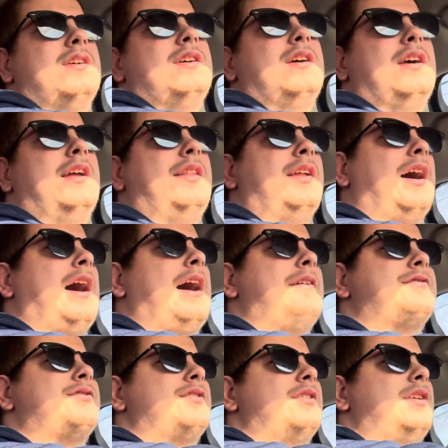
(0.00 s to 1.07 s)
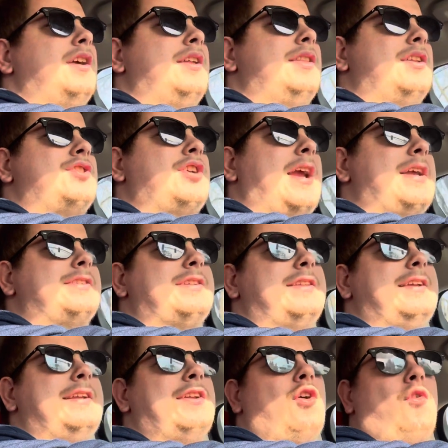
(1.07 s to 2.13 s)
in the off in the chance that
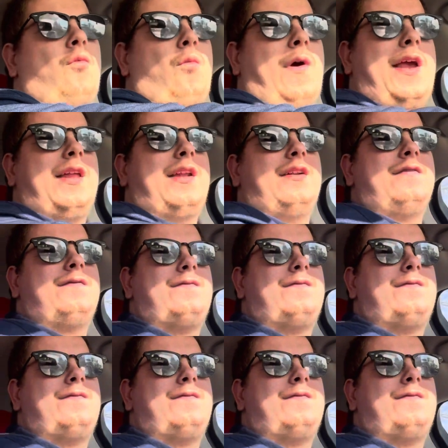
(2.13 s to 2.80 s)
they don't win